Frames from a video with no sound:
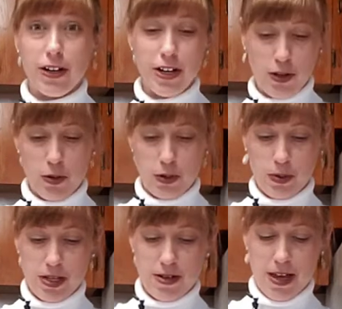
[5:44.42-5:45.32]
very cold
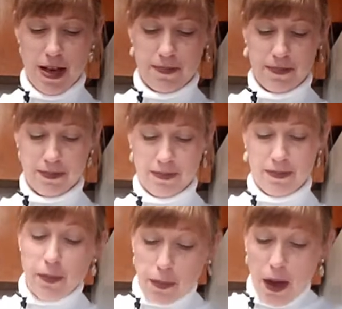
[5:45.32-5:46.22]
when you do that.
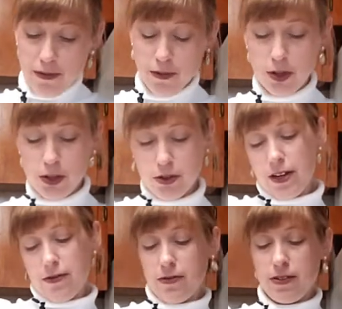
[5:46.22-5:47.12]
But for a
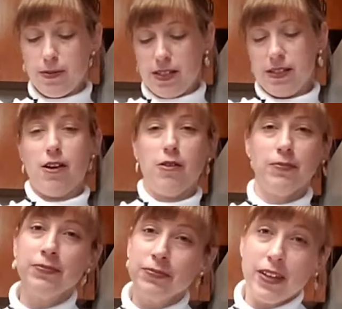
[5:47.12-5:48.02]
drink for Phoebe Snow,
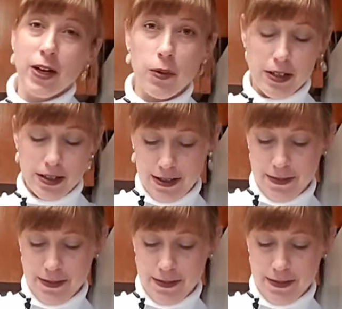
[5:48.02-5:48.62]
it works.